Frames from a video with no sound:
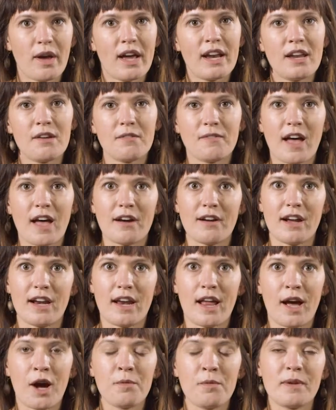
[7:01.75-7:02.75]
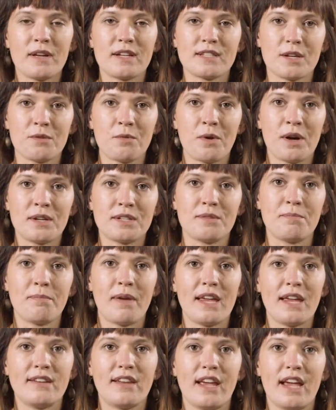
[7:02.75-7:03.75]
any of that right now because I want to
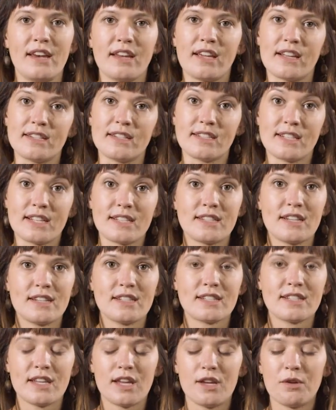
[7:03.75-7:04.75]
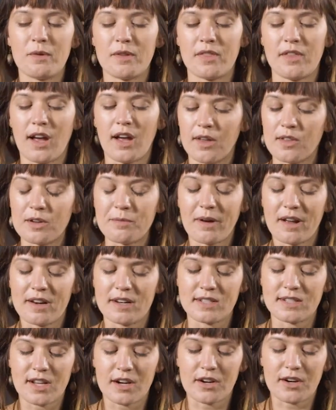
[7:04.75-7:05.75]
maintain consistency with the other
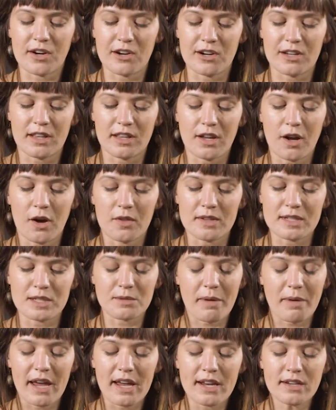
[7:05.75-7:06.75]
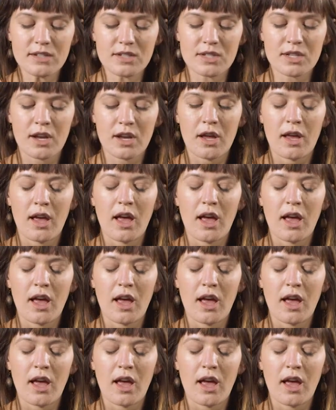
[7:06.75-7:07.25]
buttons that are currently on this page.